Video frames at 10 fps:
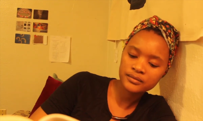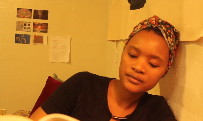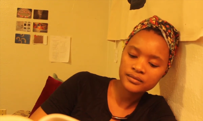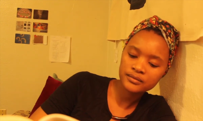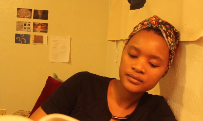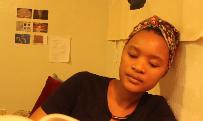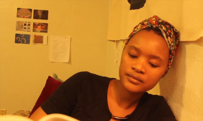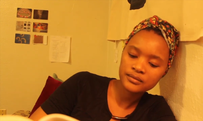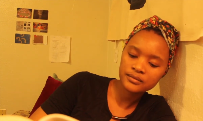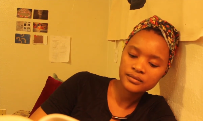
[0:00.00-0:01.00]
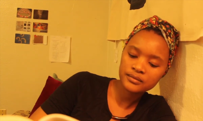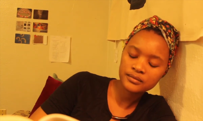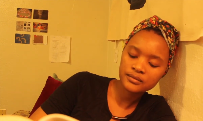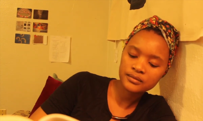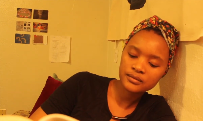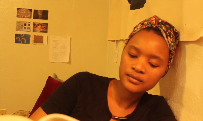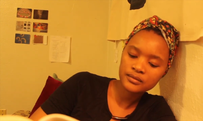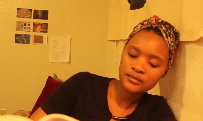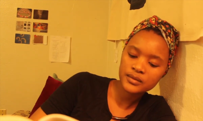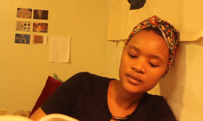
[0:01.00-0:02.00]

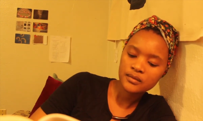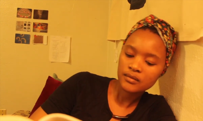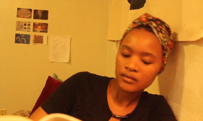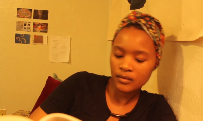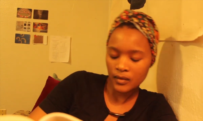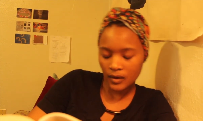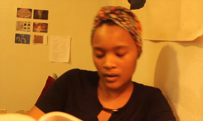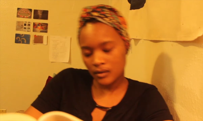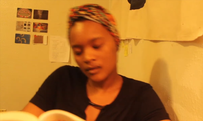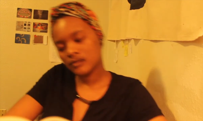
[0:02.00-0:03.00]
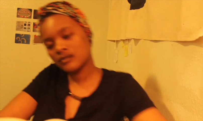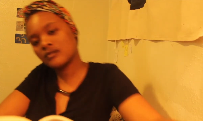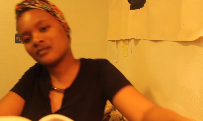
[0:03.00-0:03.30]
No one is speaking in this clip.